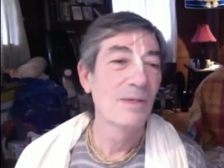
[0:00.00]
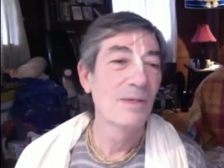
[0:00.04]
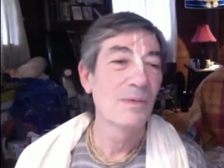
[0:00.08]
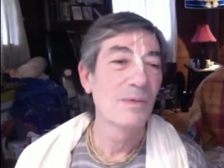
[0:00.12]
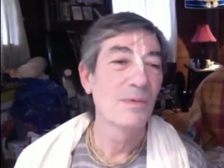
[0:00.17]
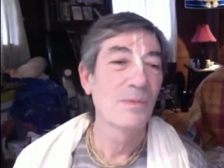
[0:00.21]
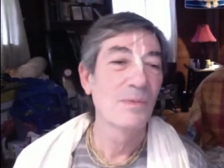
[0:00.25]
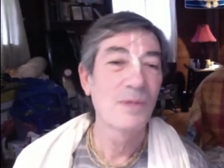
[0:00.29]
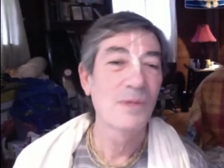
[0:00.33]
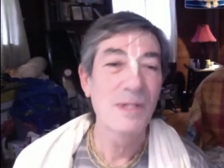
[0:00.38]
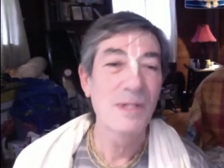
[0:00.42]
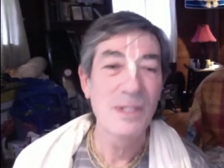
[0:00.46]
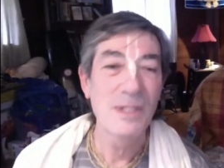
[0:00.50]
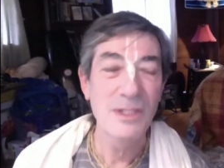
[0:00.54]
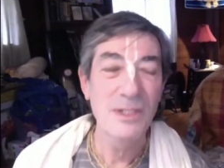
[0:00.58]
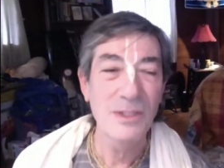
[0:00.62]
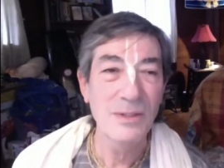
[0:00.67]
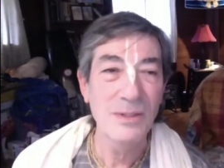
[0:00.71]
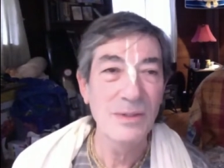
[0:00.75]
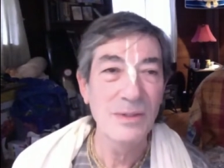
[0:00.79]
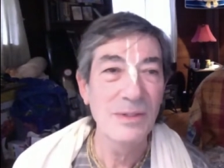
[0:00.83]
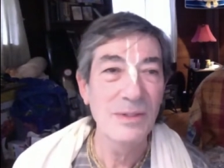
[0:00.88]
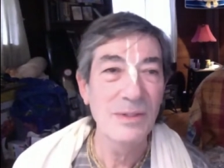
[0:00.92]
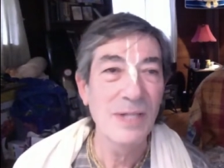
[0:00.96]
where did
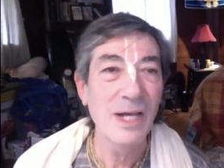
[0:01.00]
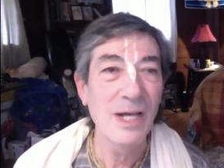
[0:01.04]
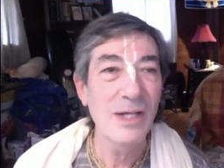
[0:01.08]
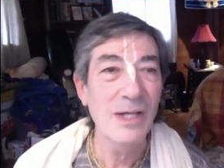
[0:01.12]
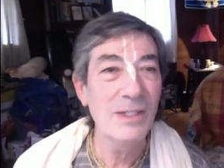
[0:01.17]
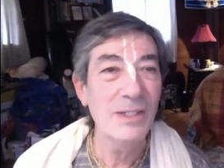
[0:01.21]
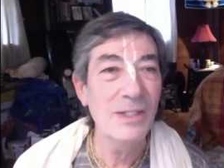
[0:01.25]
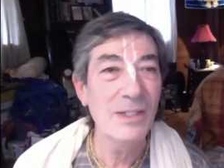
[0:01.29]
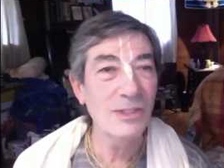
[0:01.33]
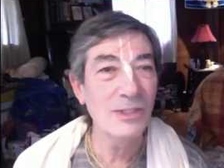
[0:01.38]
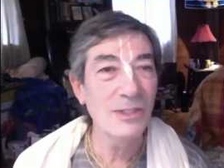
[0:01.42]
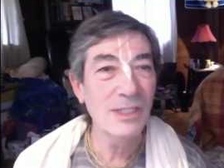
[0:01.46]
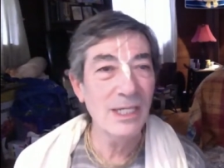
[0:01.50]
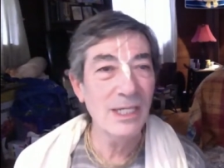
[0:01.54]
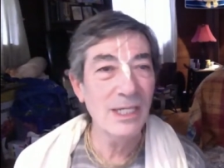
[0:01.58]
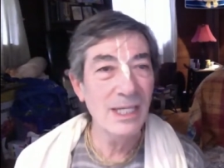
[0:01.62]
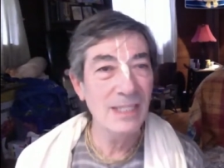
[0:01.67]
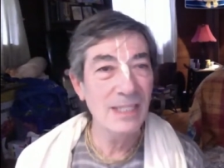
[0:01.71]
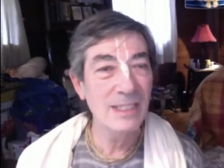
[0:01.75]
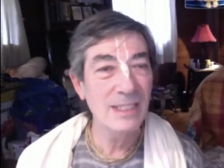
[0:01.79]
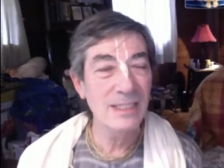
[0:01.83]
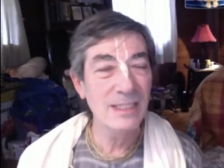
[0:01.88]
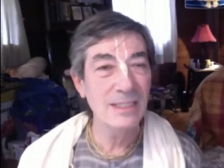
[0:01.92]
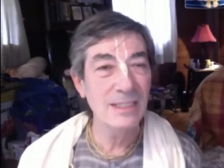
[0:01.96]
you, how did you
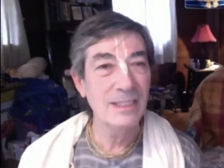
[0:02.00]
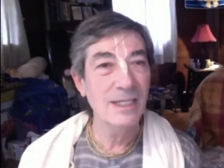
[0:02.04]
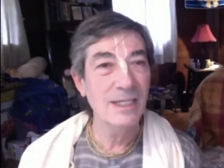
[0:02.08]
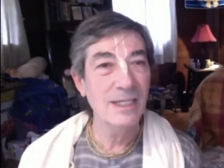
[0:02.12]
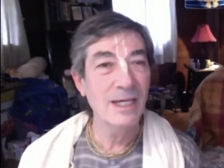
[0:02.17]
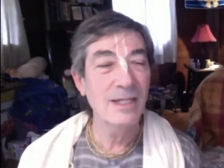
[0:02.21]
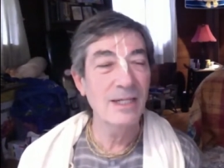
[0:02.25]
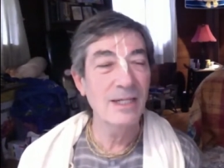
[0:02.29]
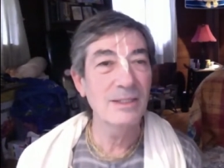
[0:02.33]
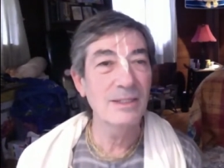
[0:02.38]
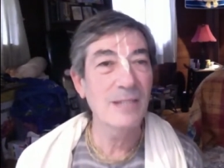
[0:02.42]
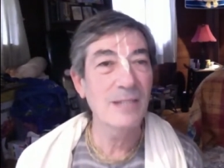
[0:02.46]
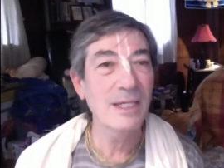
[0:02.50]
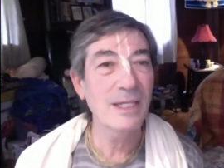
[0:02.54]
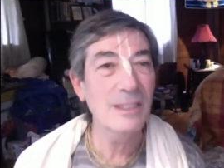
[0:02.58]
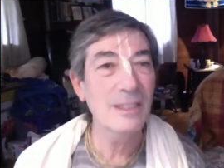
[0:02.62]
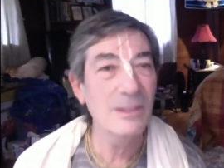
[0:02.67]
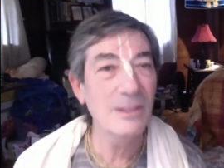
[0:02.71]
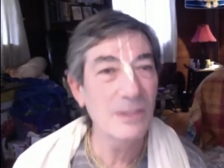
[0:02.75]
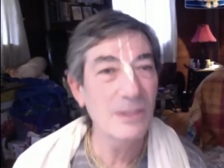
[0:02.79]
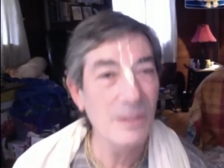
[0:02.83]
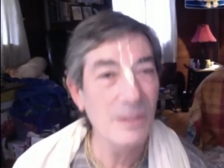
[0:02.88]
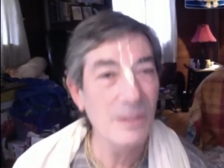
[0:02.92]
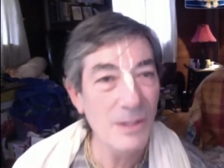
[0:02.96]
guess? How, how
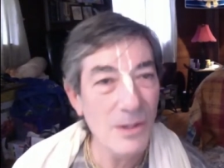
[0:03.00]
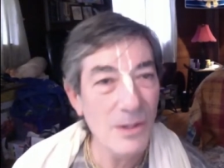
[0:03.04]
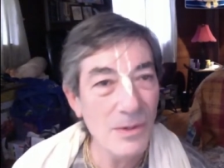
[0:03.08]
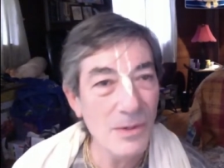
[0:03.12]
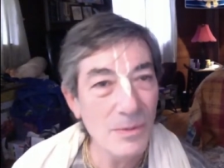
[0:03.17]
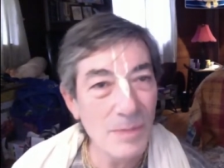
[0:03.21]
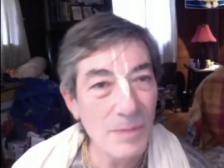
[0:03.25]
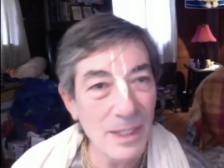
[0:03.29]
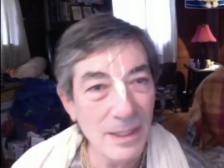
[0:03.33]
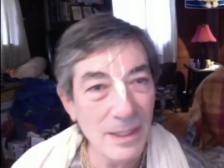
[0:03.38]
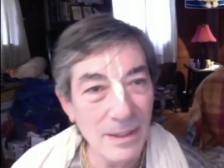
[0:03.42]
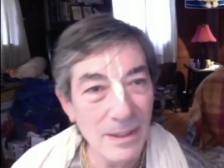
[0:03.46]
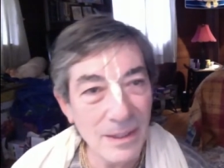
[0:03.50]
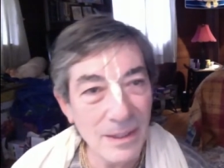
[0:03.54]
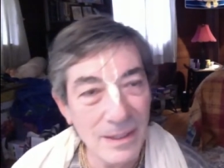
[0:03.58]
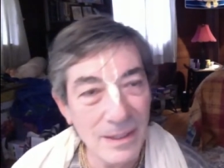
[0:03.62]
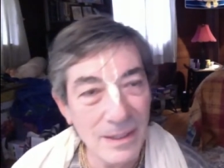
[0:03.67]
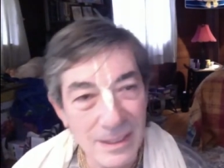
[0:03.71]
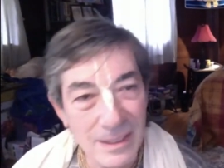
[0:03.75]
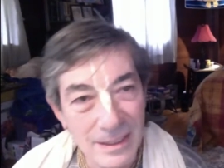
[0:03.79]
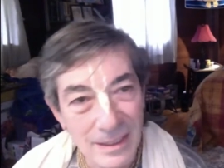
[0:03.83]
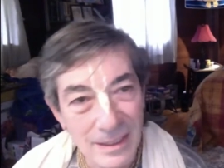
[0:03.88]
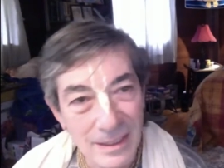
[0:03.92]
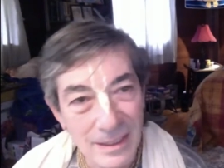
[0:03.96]
did you know my heart?"